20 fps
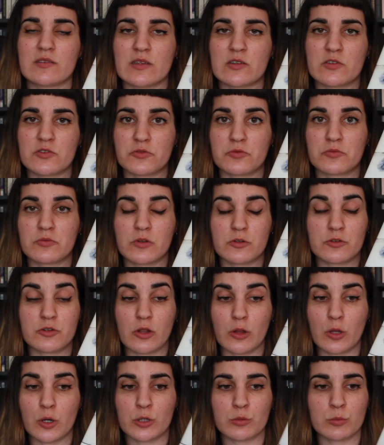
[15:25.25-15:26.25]
and to
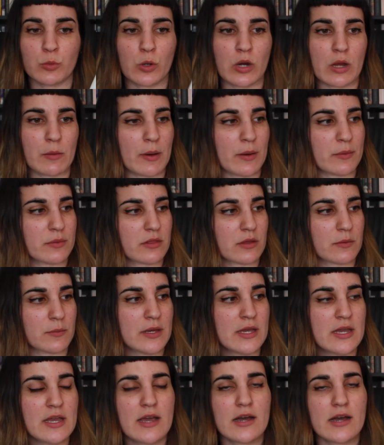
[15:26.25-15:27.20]
learn more about them,